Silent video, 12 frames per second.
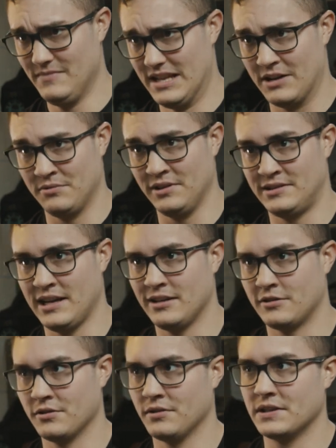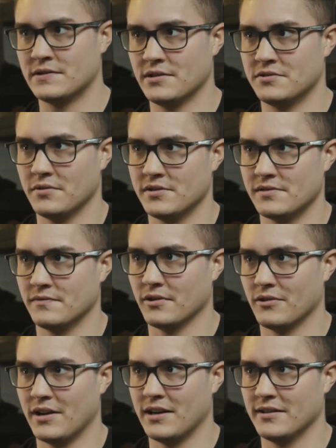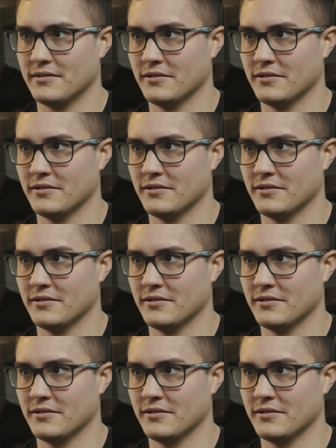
They really take their like situation for granted.